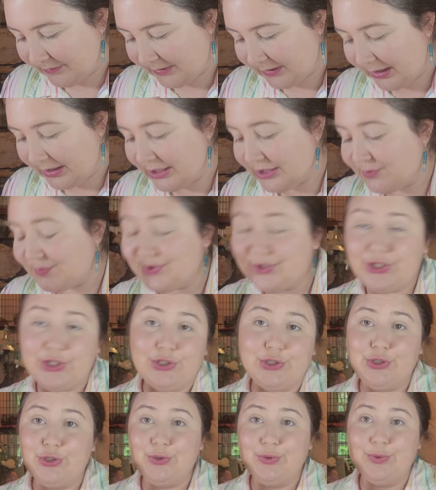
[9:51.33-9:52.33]

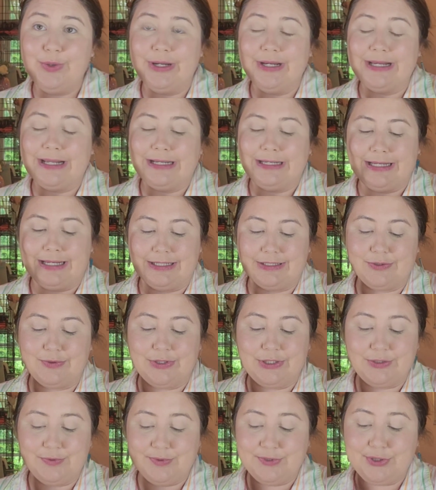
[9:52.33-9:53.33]
$2.98, so
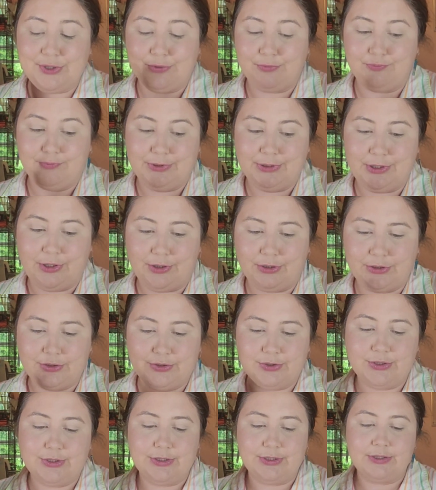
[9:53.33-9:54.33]
this was
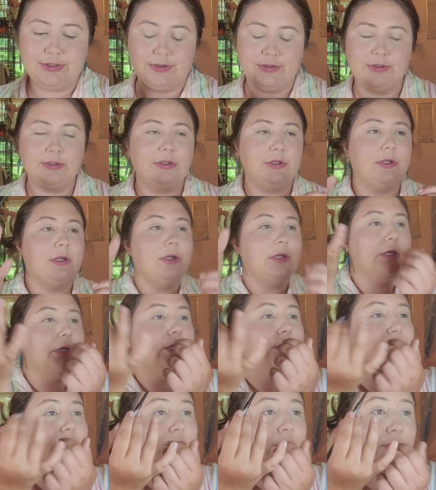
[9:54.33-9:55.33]
$3.
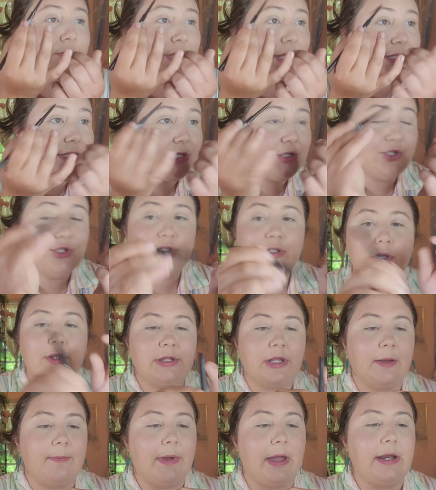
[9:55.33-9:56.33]
So that's actually not
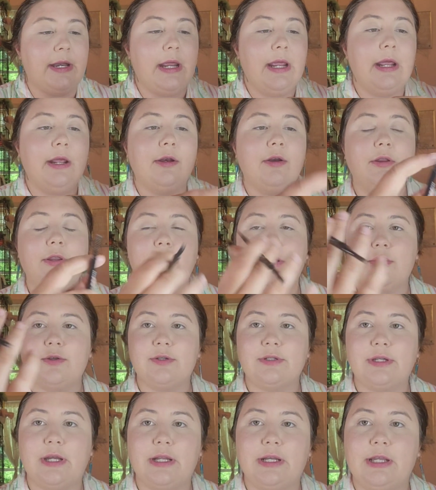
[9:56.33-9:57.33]
that bad. And on the other
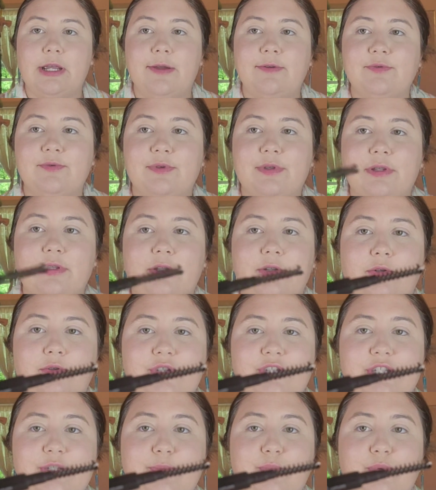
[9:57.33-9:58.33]
side, it comes with a little
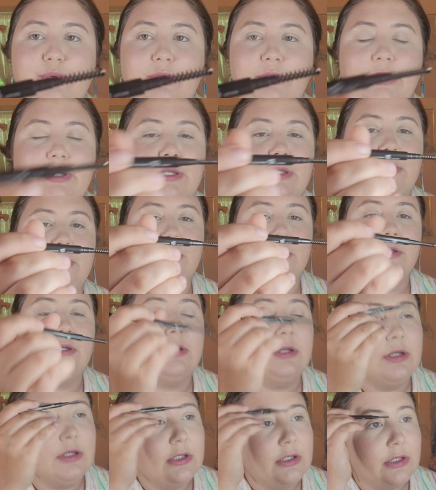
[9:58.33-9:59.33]
spoolie.
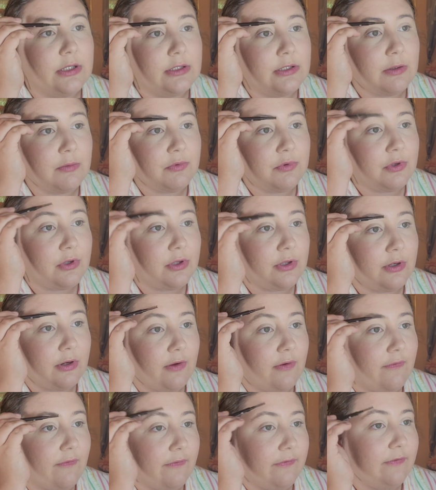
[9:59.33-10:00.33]
So we're gonna
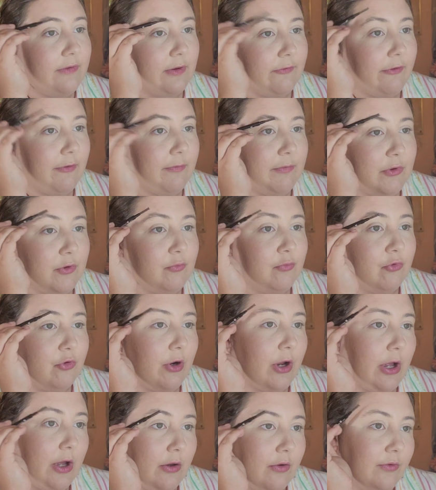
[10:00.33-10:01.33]
fluff up the
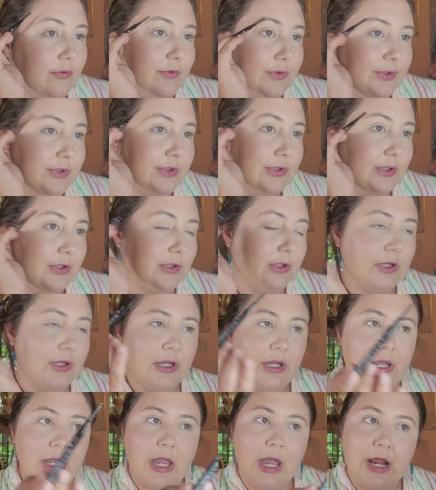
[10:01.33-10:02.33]
brows.
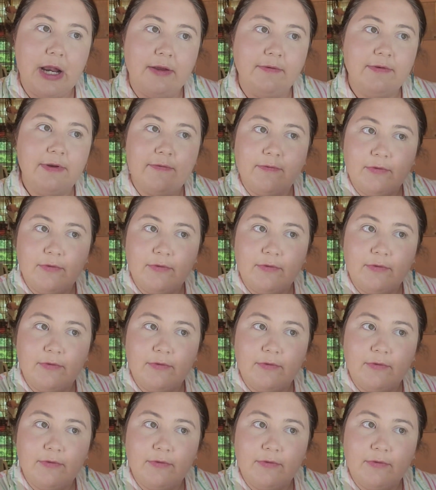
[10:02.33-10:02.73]
And I've never